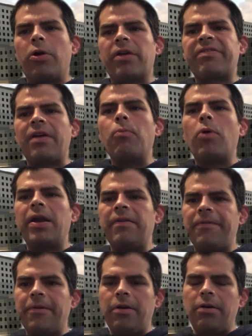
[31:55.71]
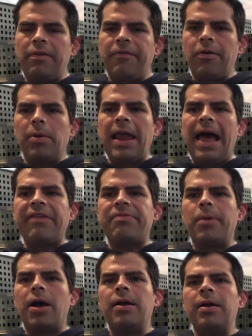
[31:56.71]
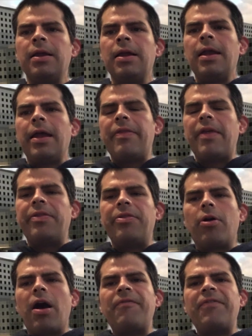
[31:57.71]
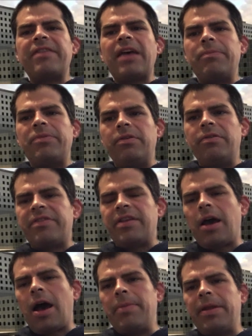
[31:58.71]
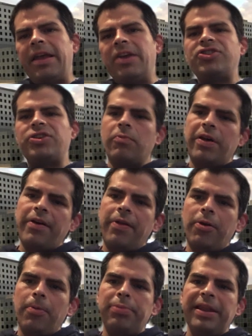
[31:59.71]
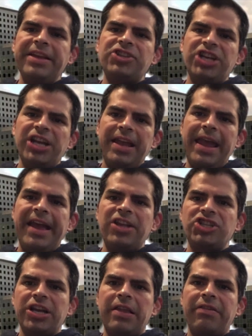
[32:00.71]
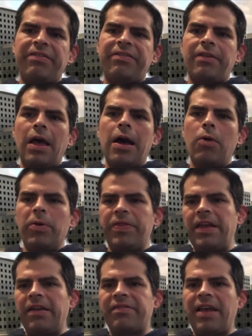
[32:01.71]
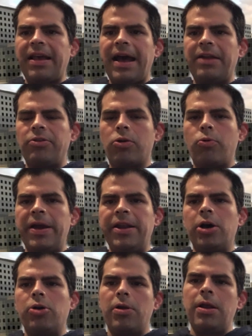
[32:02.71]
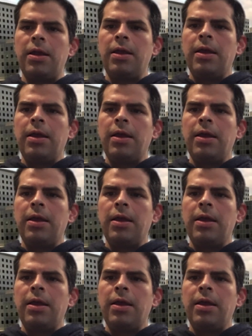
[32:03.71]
somewhat for melasma. And then they're oftentimes used in combination with other bleaching agents, with things like hydroquinone,